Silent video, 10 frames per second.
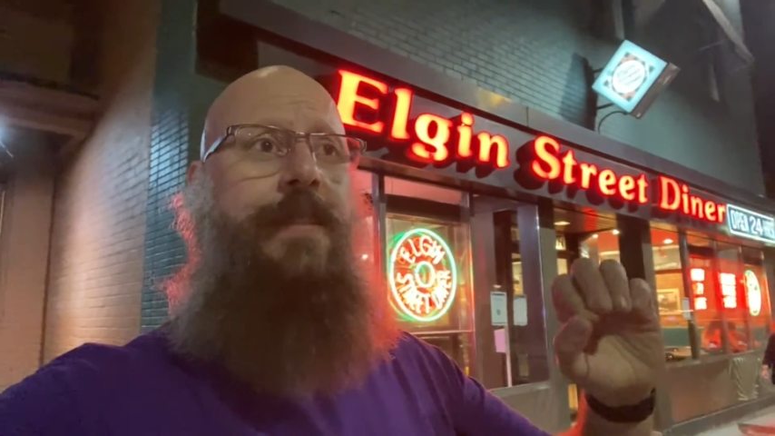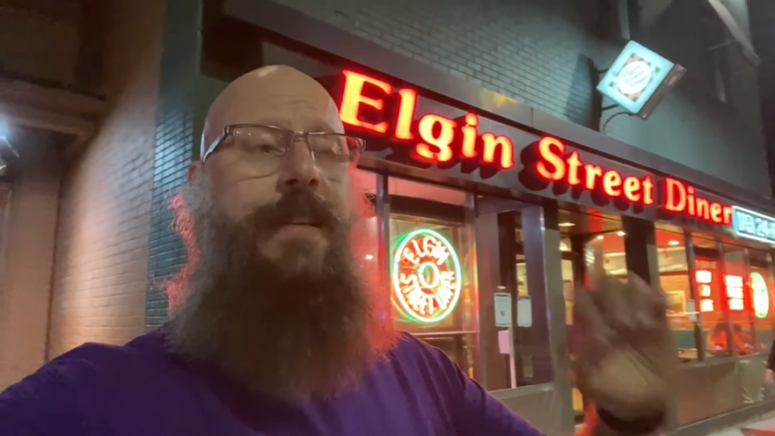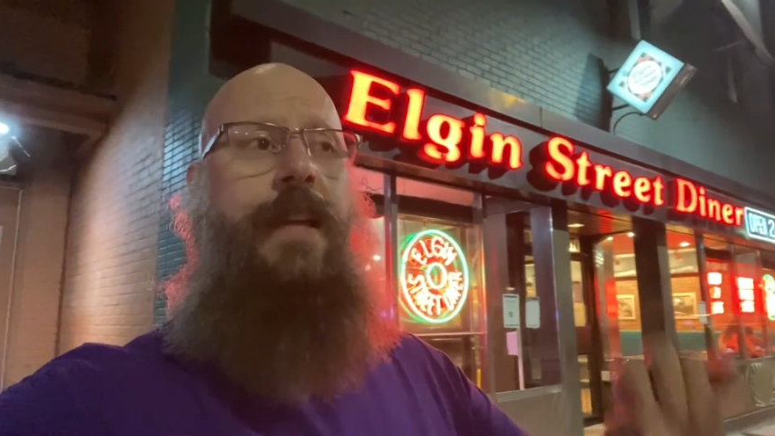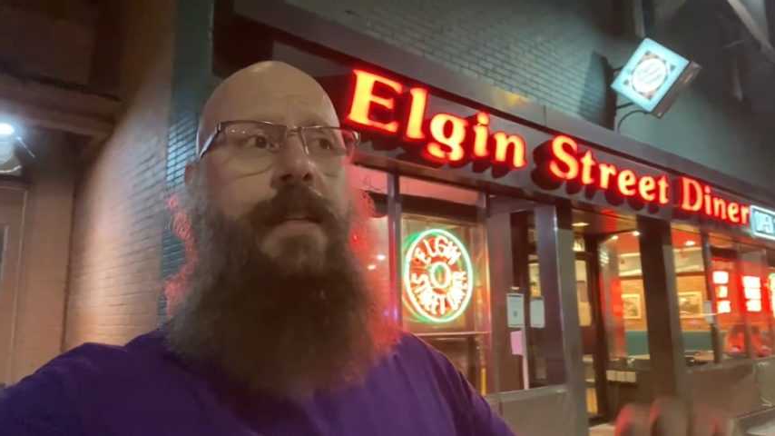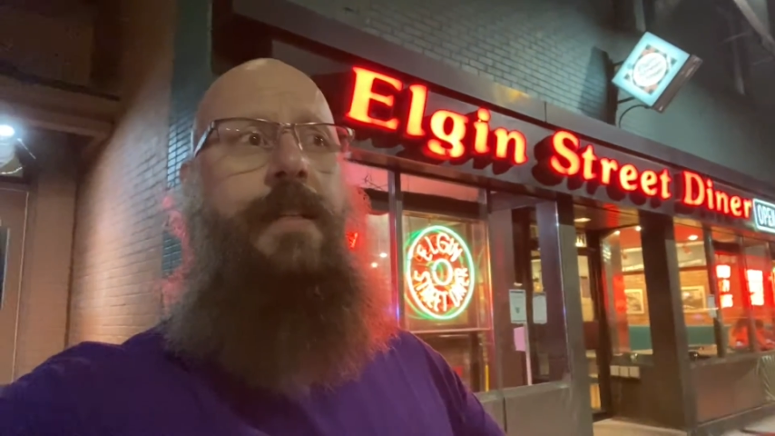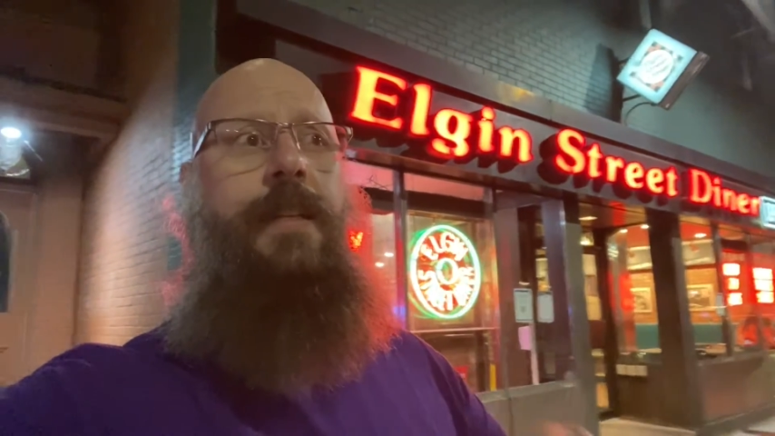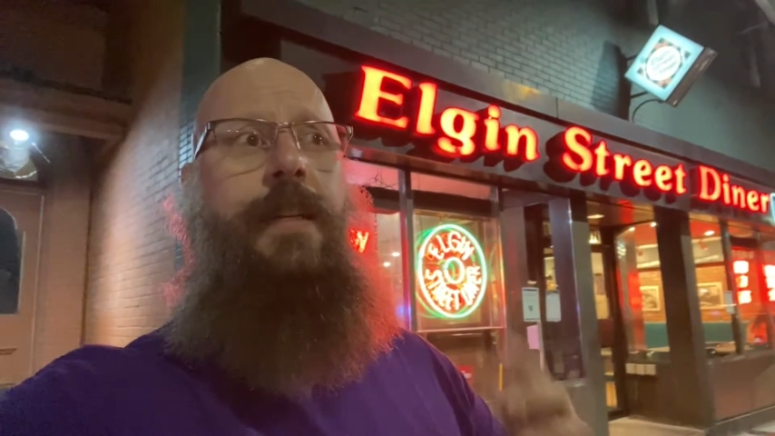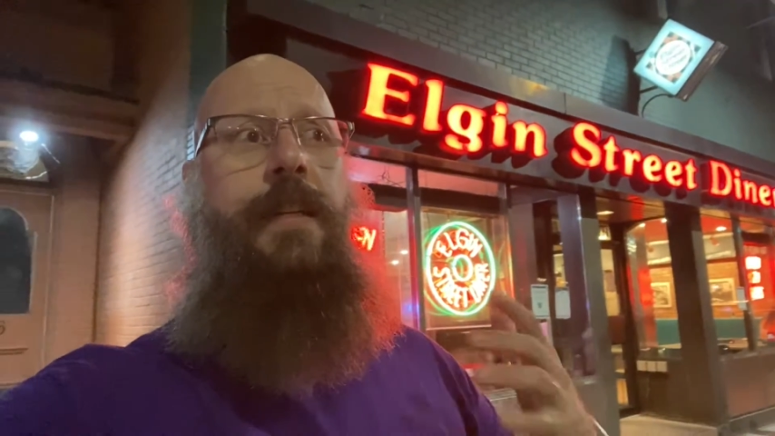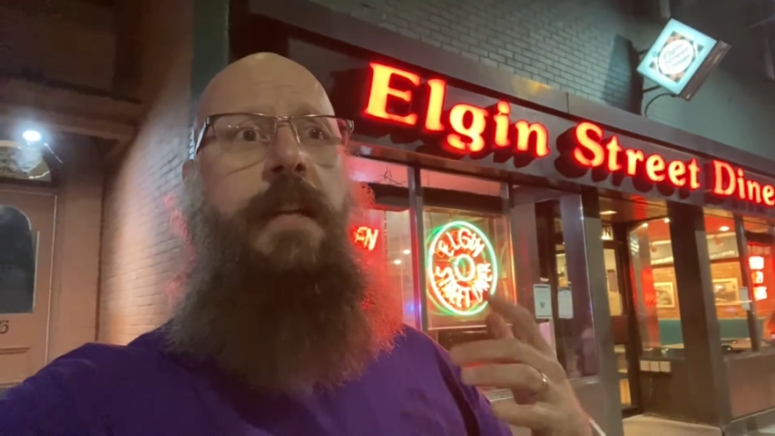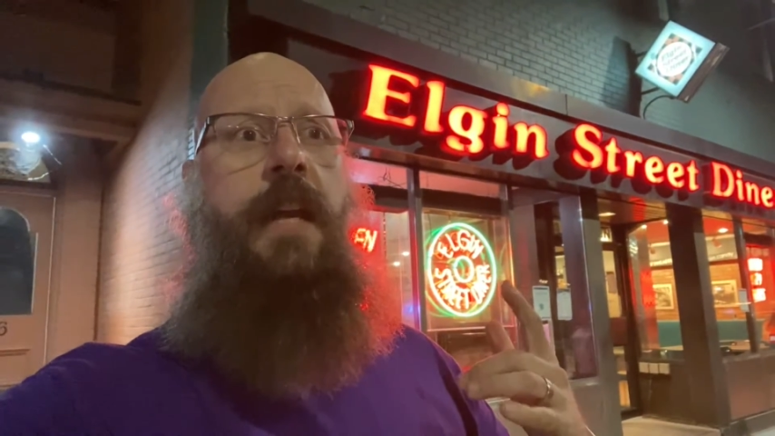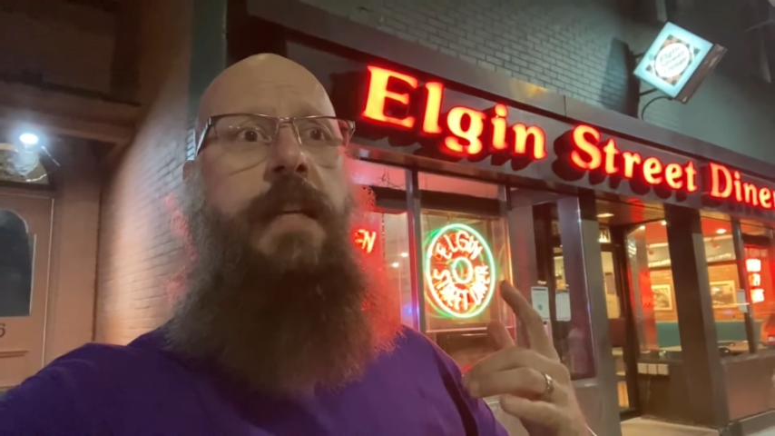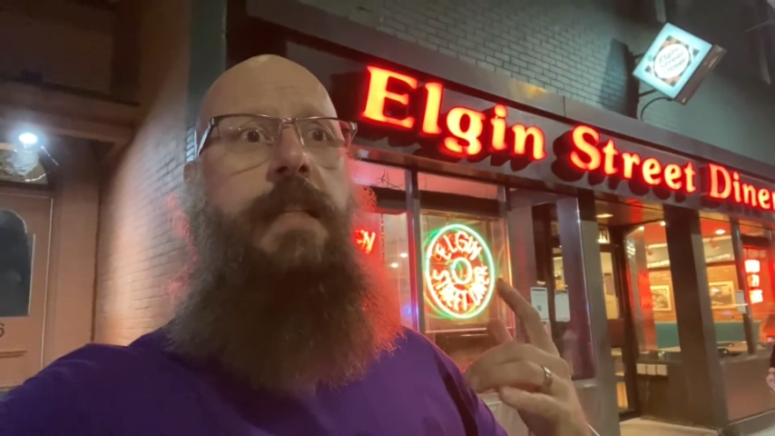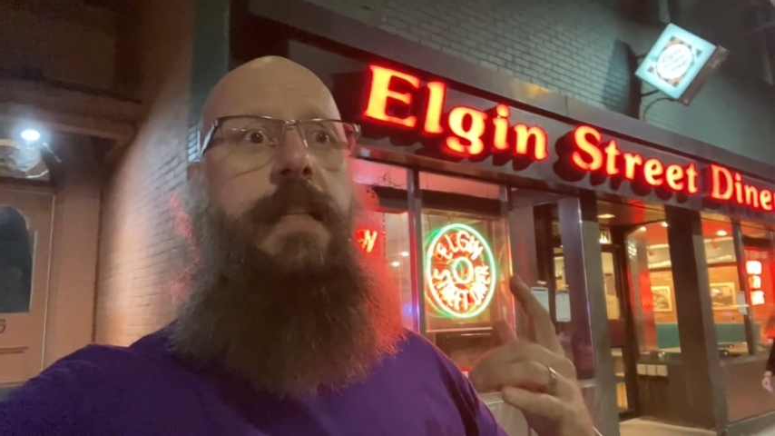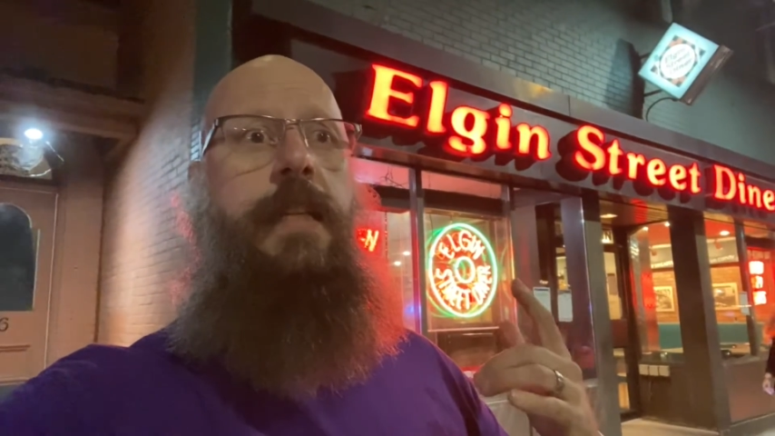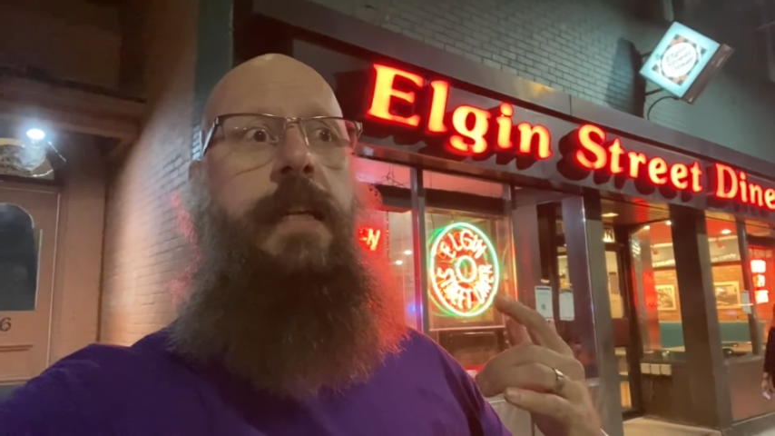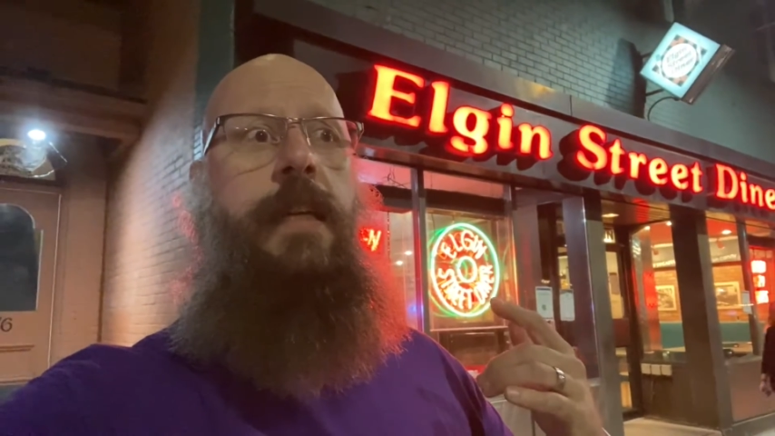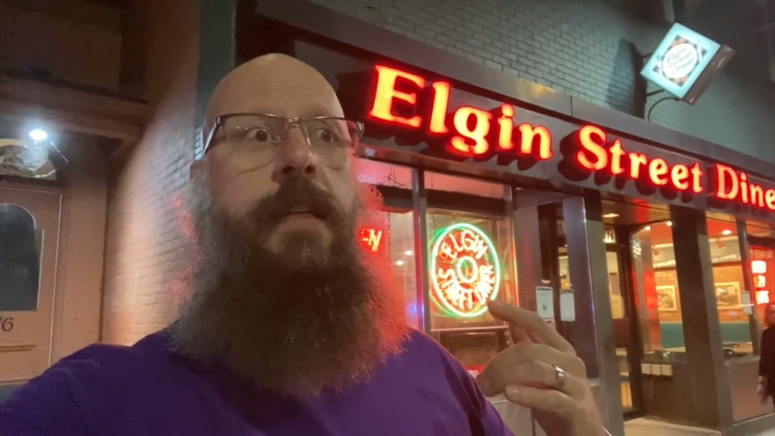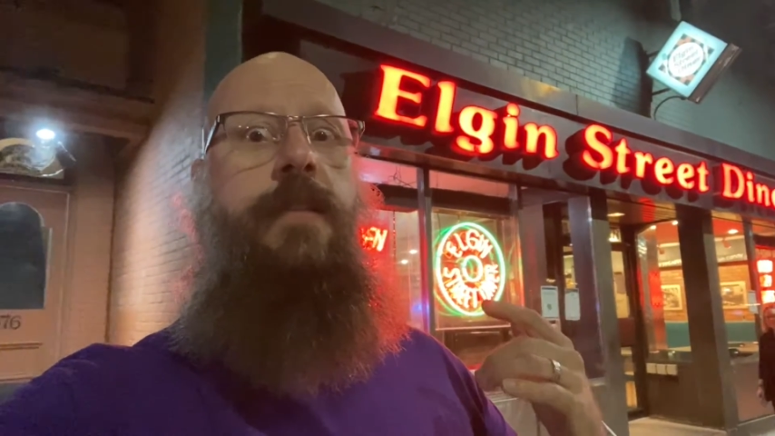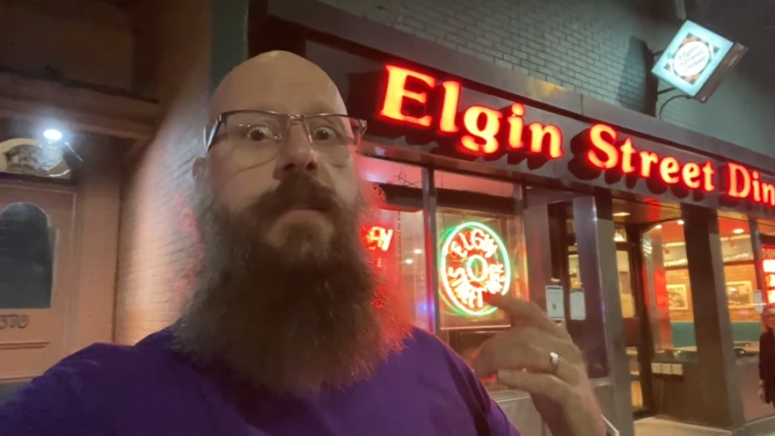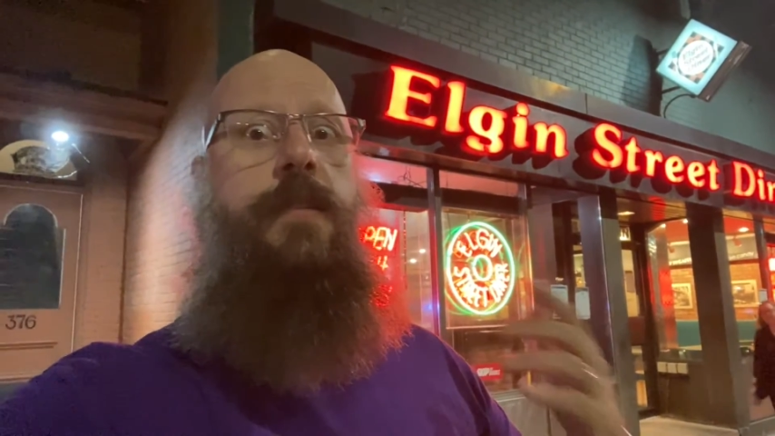
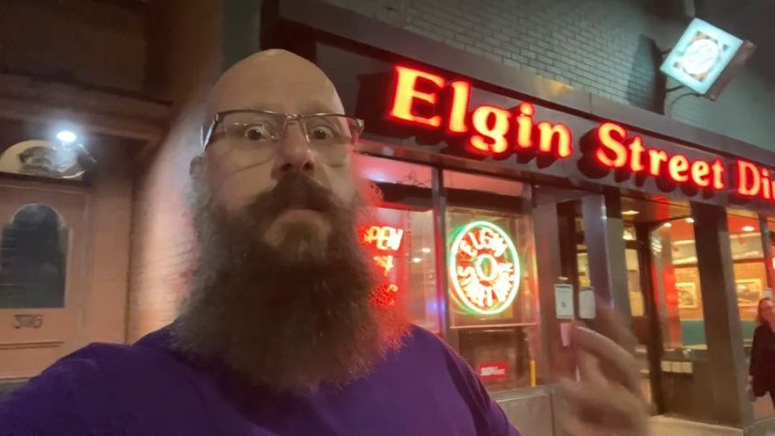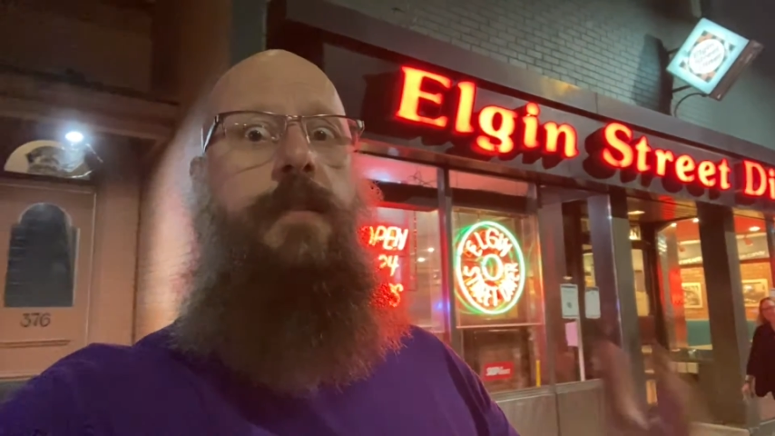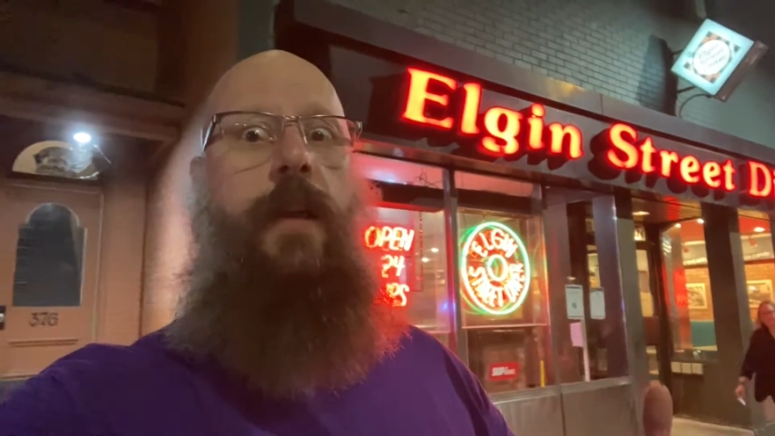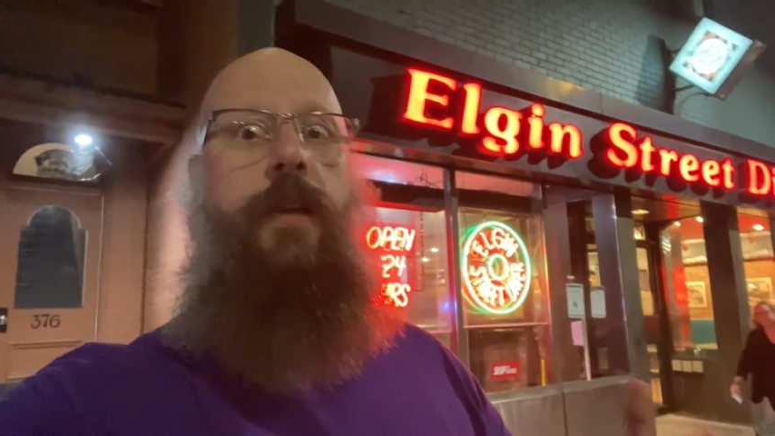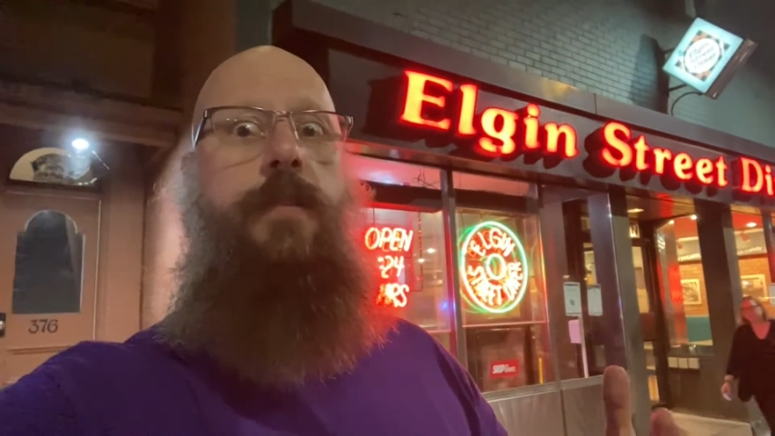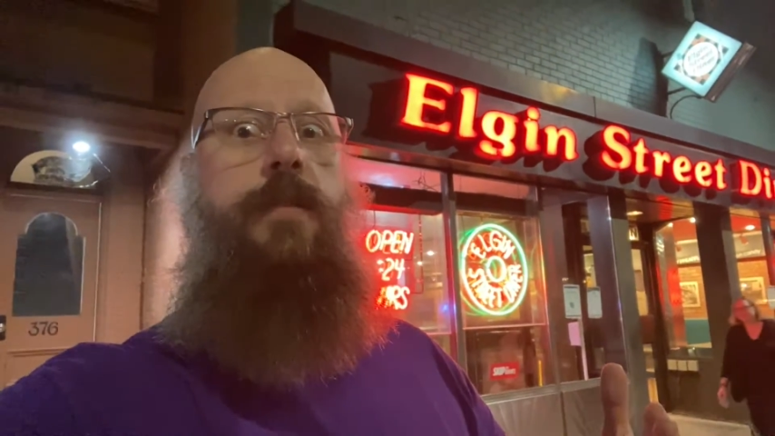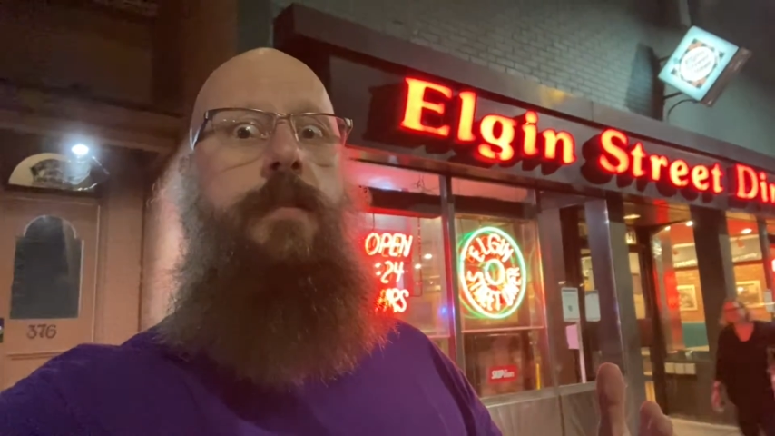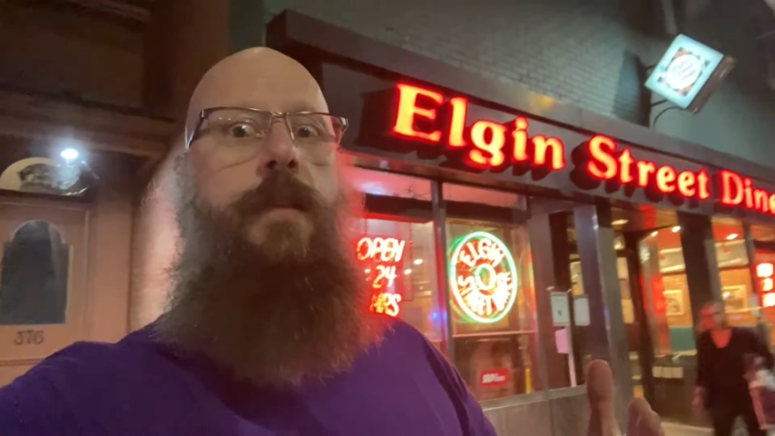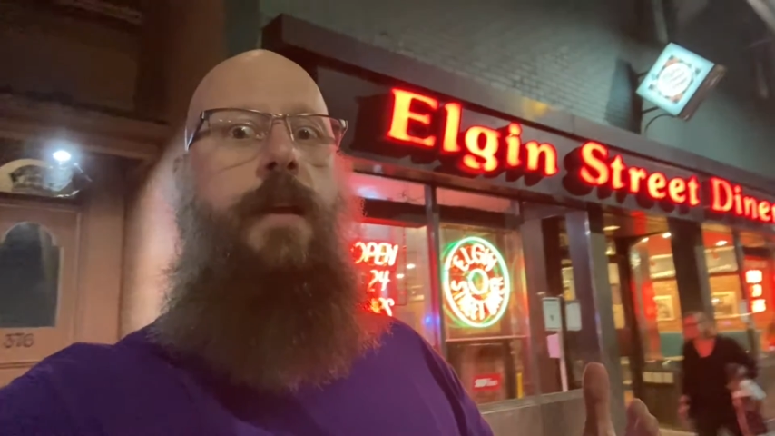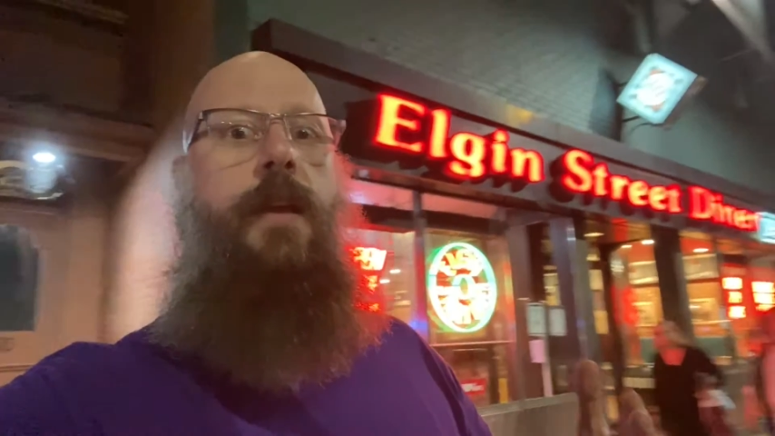1996.